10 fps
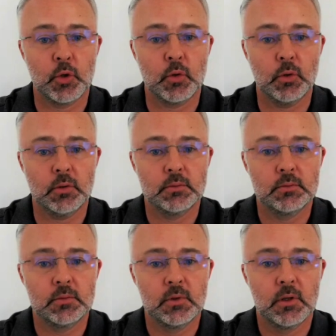Google.
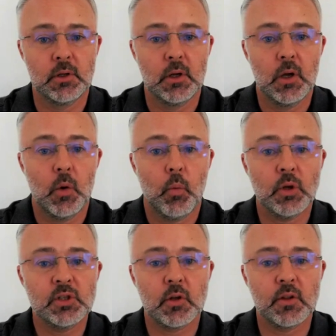
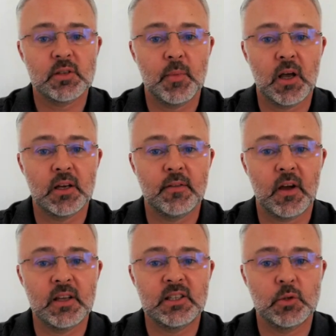Once all the smart
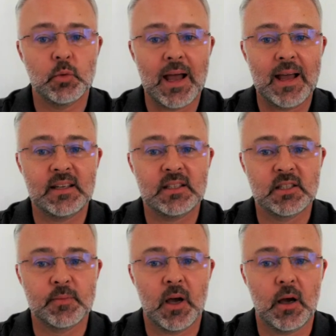devices were added to
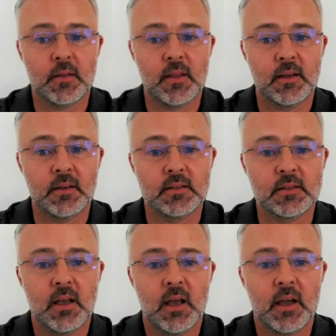SmartThings,
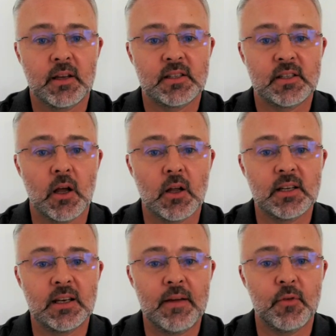I could start
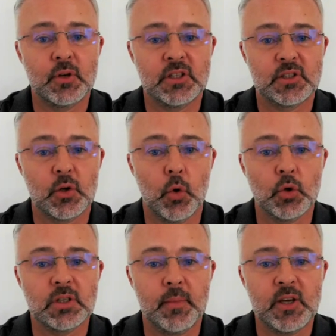to leverage its
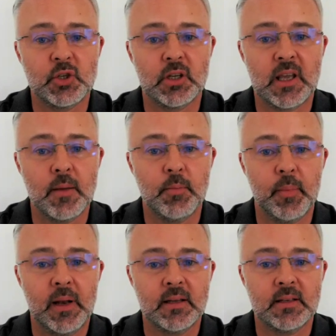automation
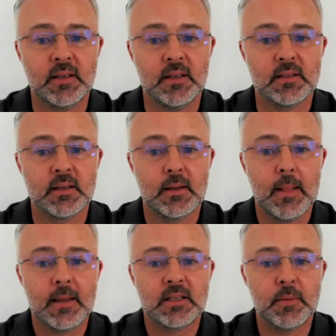capabilities
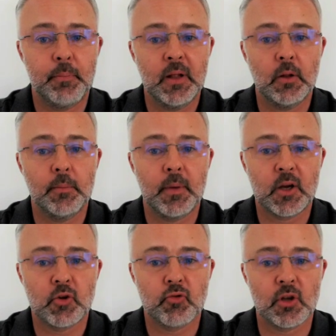to build
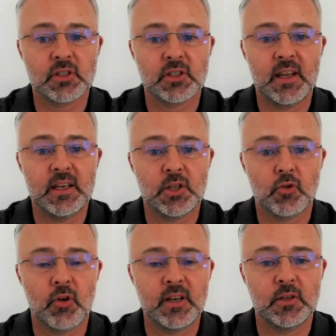my
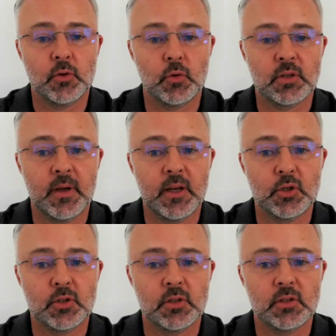cross-integrated
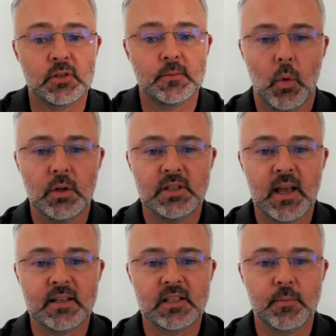automations. Once I
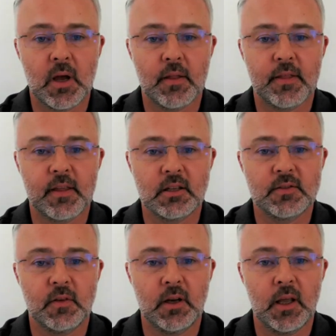had SmartThings
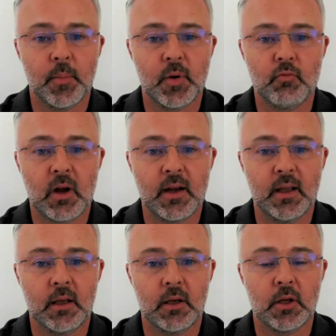fully up and
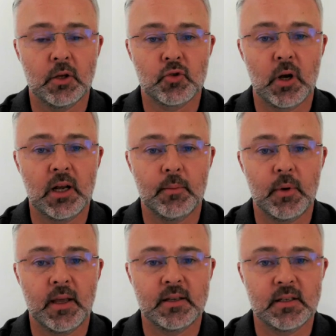running and controlling
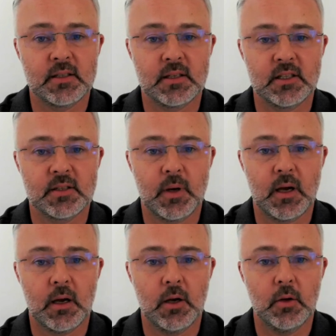my existing
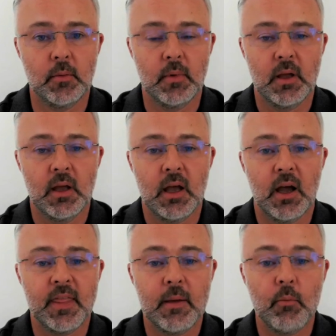smart home,
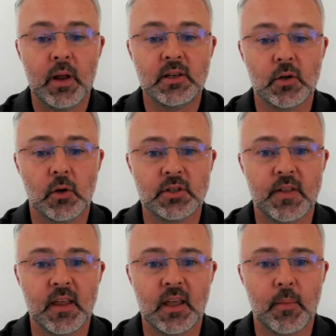I then went on to
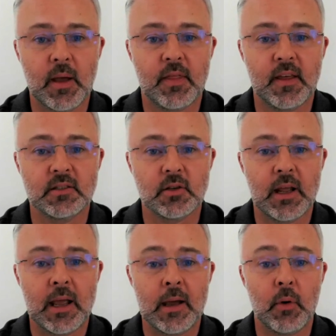think about things on
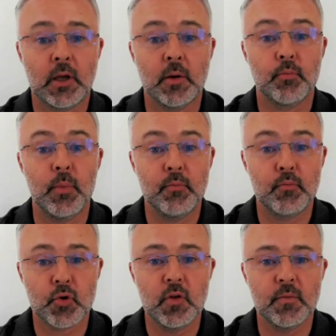how I could
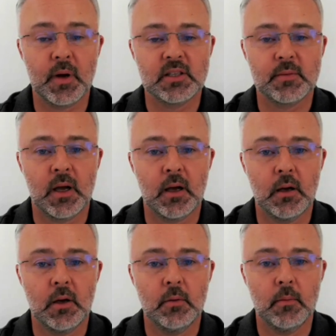improve my smart
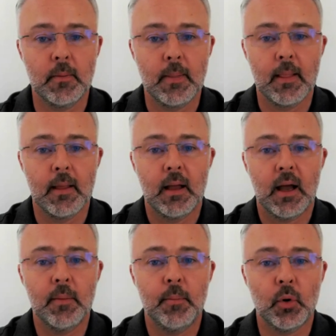home.
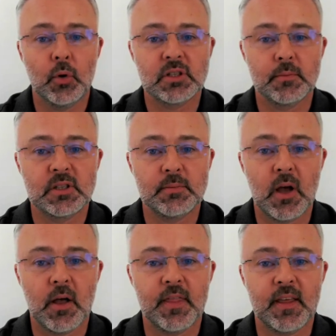I bought some
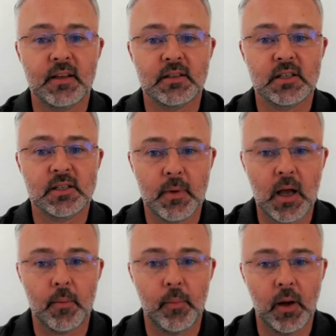SmartThings
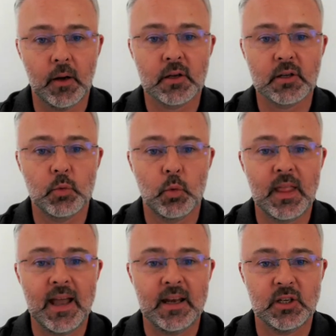smart plugs
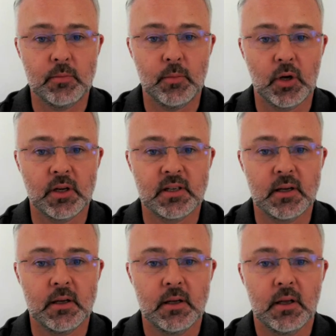with energy
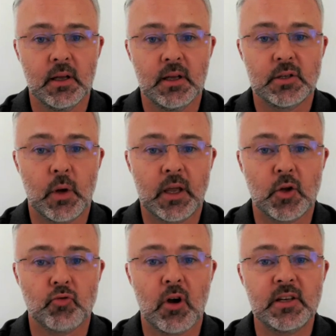monitor, so I
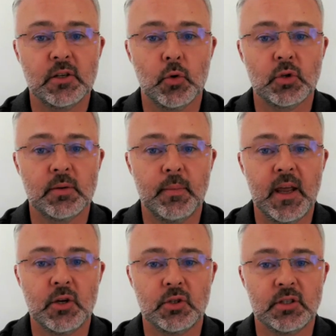could write an
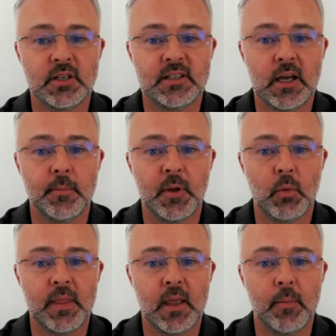automation to tell me
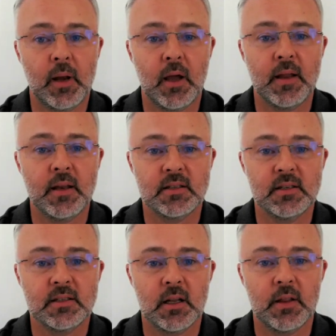when the
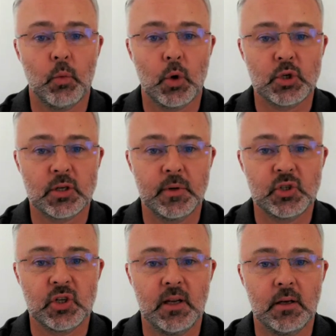appliances like the washing
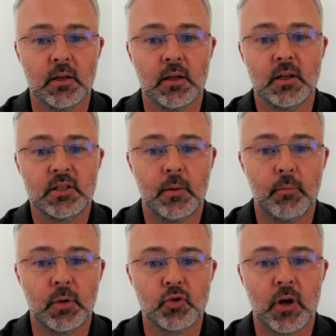machine,
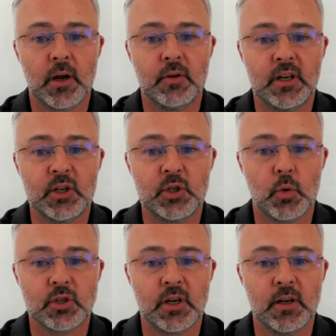tumble dryer and
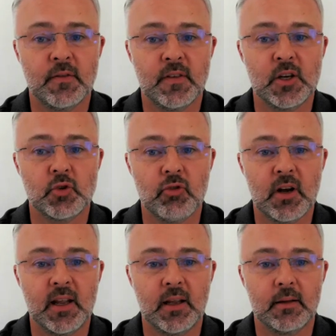dishwasher had finished
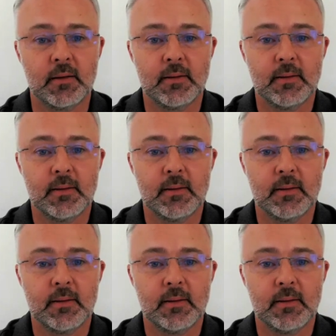running.